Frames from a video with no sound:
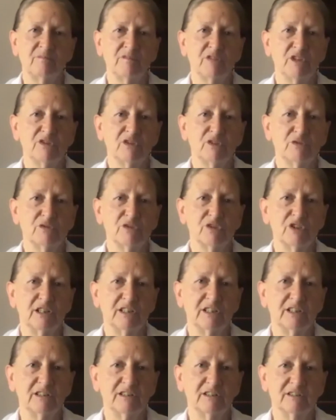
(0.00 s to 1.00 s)
So
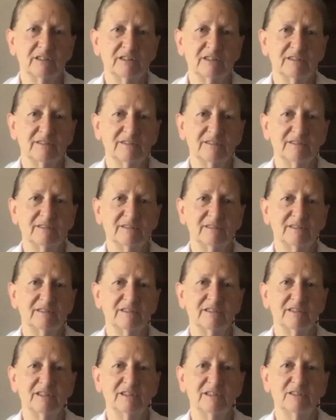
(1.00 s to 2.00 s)
subtle.
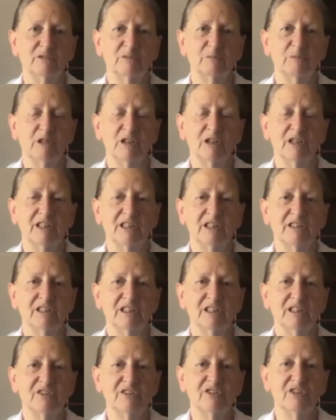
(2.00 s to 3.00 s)
Your mind
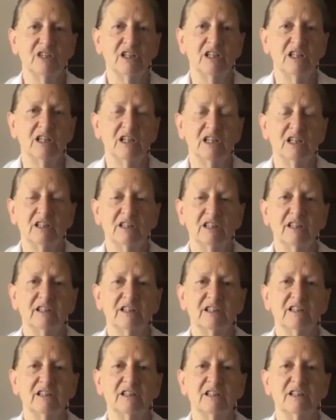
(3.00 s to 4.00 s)
is
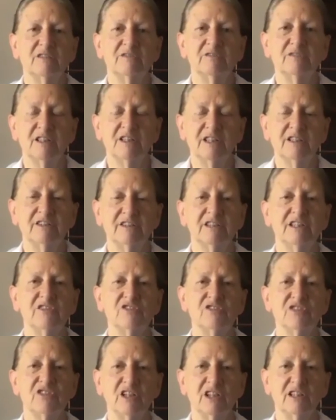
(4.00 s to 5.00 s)
like a very
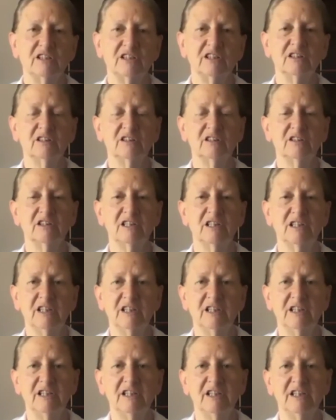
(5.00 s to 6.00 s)
subtle,
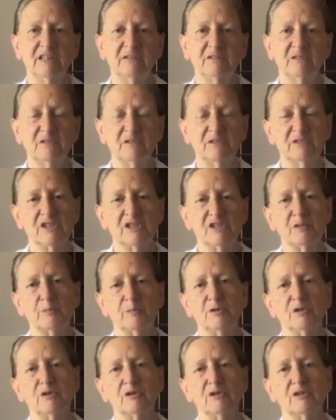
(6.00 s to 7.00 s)

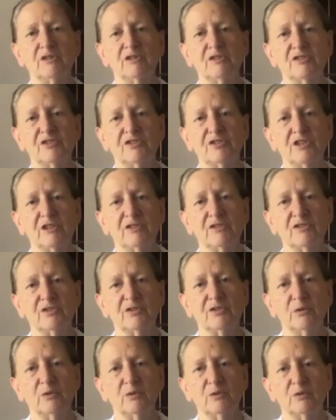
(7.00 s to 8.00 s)
invisible sense
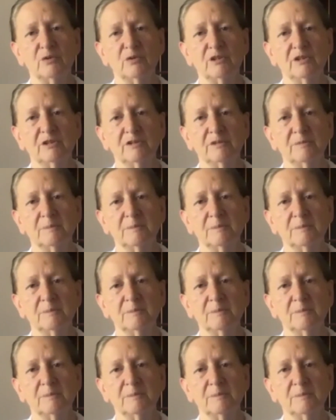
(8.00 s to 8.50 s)
organ.